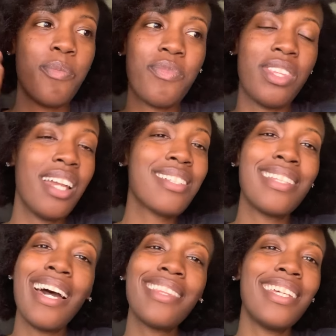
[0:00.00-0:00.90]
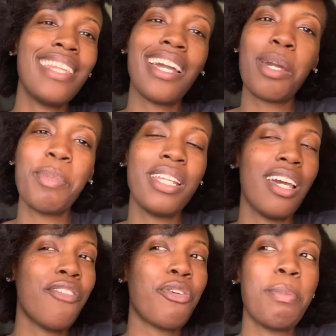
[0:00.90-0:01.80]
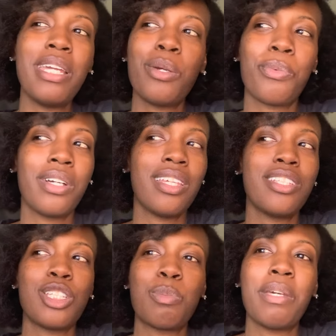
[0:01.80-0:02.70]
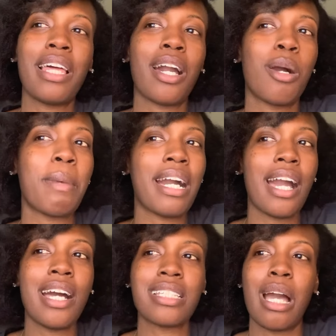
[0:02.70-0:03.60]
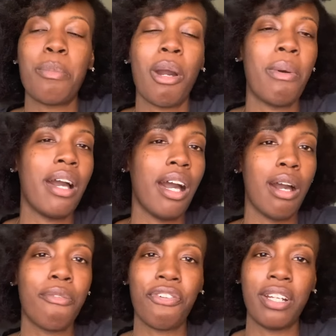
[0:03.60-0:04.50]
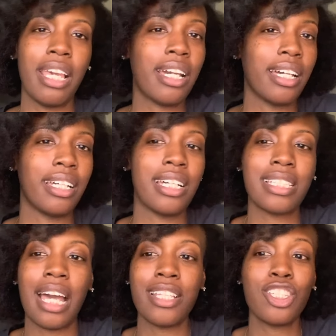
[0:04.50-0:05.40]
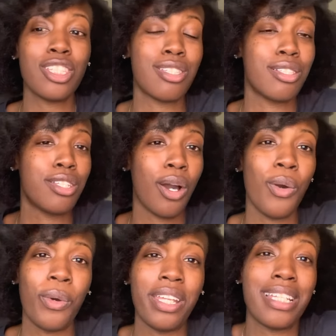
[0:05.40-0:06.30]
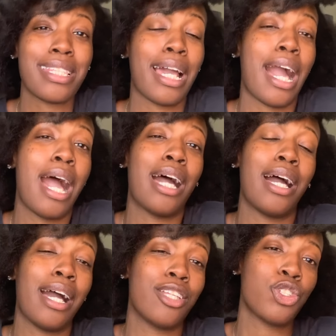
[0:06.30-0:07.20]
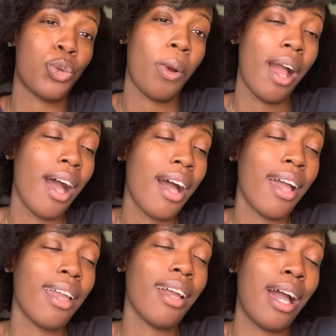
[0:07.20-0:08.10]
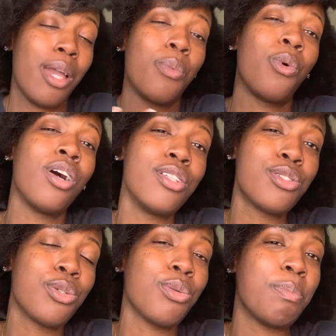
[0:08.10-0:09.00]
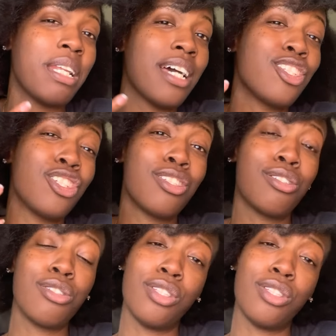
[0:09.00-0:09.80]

there's nothing that could be done for me to really just be like, oh my gosh, I'm going up for NECA. Because I just don't. And it's like, I try, I want to, but I just don't.